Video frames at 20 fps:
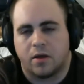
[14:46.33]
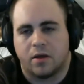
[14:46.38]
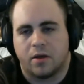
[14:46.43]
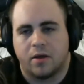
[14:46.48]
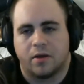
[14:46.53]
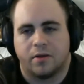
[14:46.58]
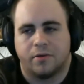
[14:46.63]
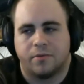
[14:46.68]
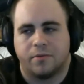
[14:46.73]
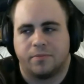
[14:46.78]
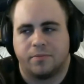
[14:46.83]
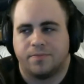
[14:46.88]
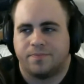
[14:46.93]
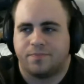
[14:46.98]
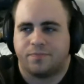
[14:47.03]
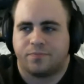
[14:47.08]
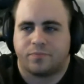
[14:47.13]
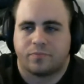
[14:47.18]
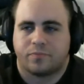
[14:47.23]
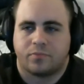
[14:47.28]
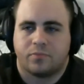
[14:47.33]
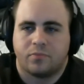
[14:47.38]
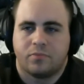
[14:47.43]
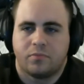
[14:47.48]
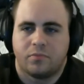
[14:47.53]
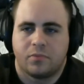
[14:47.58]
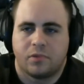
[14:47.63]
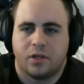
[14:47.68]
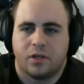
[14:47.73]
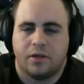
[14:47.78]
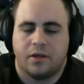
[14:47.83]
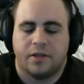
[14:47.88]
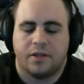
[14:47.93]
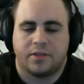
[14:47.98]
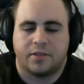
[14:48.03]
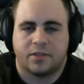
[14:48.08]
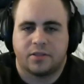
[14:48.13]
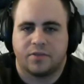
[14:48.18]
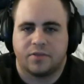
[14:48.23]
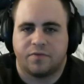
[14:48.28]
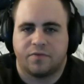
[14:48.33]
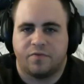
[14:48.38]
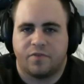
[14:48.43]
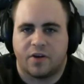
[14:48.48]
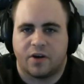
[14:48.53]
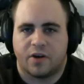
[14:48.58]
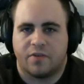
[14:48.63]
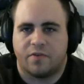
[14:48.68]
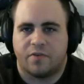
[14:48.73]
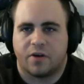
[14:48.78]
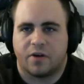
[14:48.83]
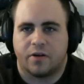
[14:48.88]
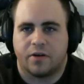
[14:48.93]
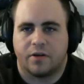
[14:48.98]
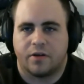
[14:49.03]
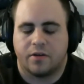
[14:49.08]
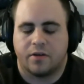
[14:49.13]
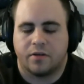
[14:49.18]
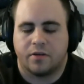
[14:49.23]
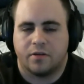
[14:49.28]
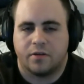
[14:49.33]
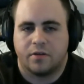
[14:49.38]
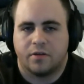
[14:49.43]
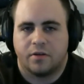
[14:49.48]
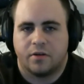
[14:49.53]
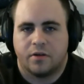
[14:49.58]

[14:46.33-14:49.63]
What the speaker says: and it's very, very